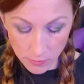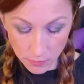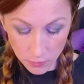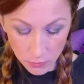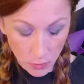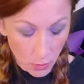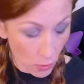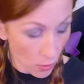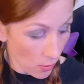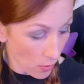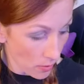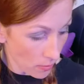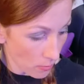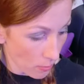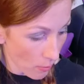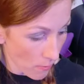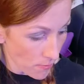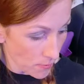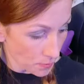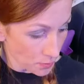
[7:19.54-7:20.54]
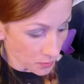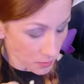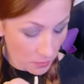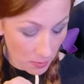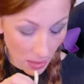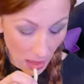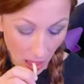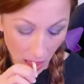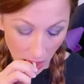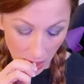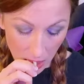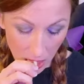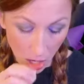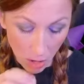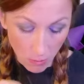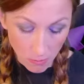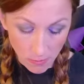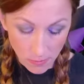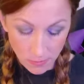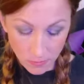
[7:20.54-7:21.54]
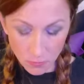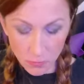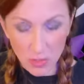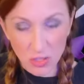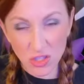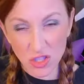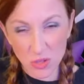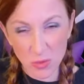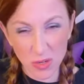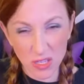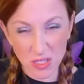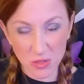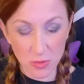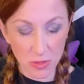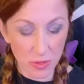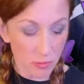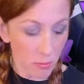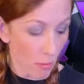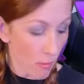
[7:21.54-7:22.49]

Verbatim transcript: You want one? She wants one.